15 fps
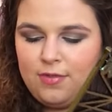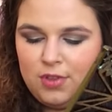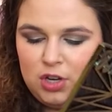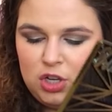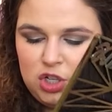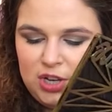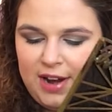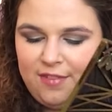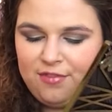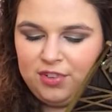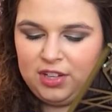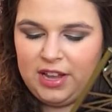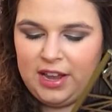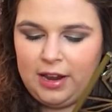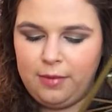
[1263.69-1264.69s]
This shade
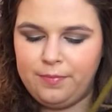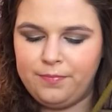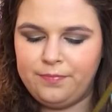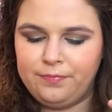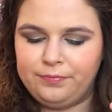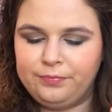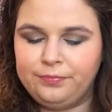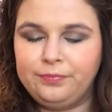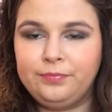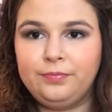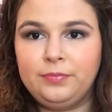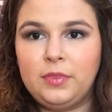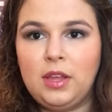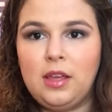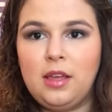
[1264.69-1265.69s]
Flame,
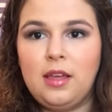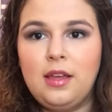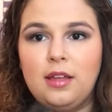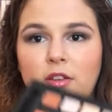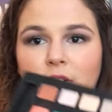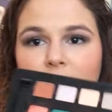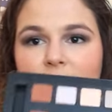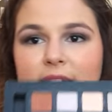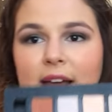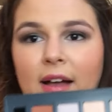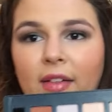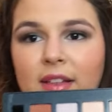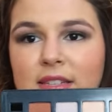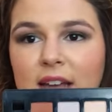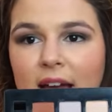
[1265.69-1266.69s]
you can
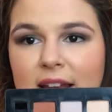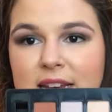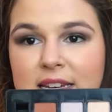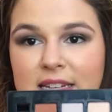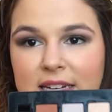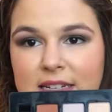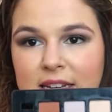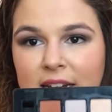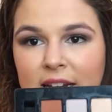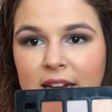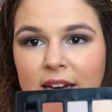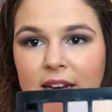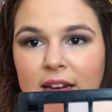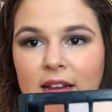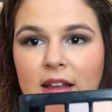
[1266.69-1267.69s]
tell it's got a dent in
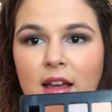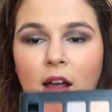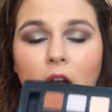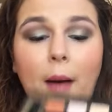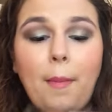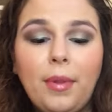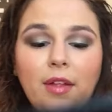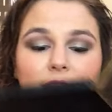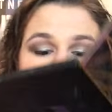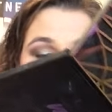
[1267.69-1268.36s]
it. A couple of